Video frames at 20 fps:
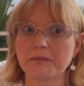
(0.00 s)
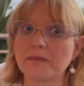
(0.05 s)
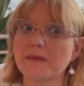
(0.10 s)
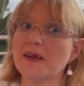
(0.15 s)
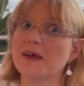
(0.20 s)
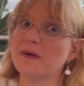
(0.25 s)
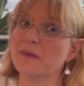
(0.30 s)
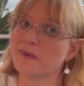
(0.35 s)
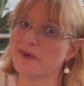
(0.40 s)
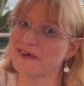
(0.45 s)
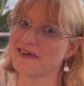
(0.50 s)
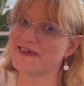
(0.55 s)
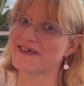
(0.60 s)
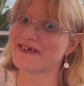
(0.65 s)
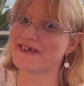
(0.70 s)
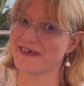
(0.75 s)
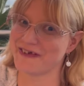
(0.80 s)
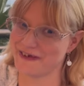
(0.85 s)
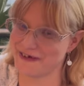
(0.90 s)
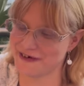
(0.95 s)
It
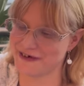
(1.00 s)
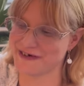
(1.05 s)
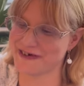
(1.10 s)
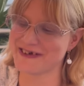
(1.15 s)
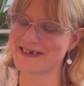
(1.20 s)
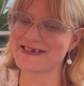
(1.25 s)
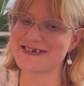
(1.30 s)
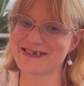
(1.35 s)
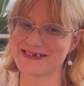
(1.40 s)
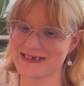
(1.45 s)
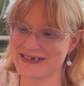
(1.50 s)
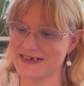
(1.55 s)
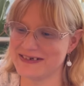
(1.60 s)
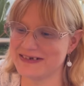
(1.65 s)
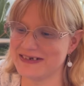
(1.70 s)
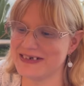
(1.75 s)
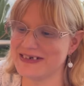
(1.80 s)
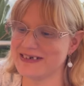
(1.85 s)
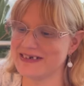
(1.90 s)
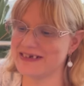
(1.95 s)
was, really
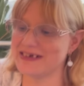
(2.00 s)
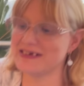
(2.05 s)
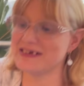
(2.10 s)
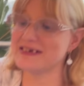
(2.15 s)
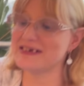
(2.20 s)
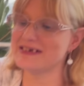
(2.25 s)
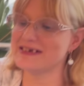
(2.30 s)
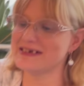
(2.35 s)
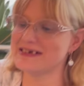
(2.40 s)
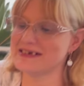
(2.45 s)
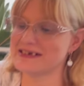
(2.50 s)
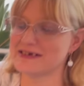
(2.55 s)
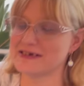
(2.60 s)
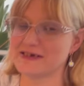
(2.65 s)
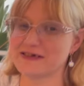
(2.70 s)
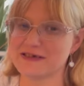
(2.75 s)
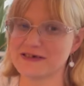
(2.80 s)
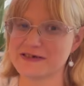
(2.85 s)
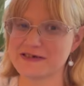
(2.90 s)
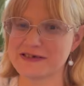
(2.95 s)
good. It is
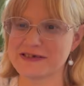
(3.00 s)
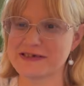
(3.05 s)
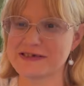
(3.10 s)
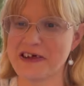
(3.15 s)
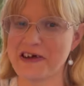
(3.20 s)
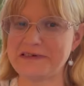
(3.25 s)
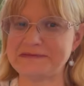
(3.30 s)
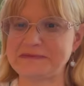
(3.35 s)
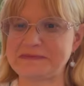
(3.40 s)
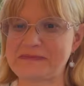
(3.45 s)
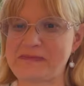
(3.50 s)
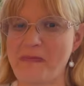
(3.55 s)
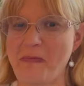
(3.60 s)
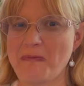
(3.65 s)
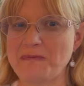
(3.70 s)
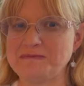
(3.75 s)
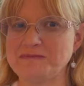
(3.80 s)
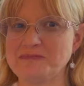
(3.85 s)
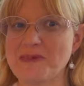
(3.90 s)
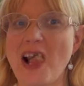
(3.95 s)
delicious. like if
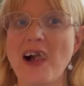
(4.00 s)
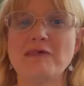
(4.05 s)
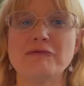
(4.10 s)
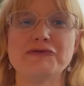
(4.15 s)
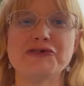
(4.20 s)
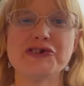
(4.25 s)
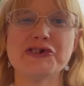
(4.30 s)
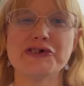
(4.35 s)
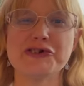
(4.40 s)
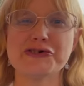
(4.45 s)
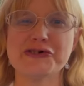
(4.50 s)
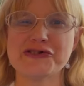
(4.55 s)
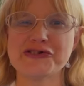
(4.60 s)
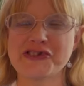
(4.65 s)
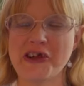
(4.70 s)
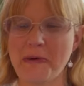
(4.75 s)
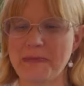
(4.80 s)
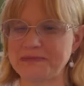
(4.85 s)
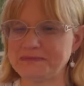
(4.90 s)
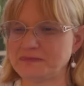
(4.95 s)
you were in Nebraska, I
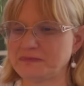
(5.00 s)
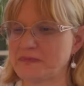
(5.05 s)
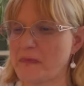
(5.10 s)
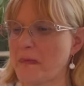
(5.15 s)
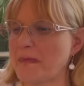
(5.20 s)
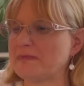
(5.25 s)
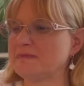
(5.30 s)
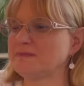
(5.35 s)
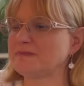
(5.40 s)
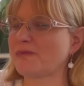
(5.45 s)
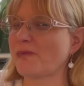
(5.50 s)
don't know if I'd eat it,